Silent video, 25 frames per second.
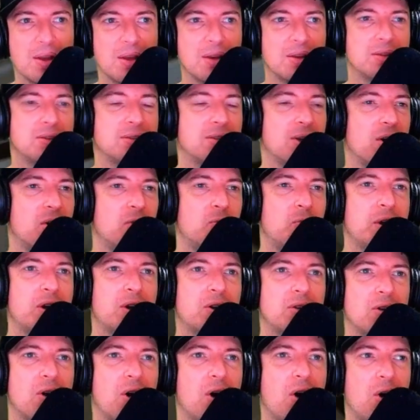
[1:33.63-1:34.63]
So we
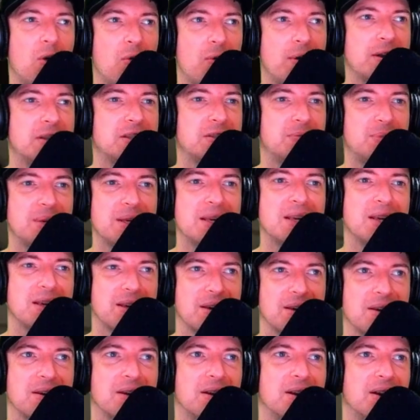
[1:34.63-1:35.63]
could always be here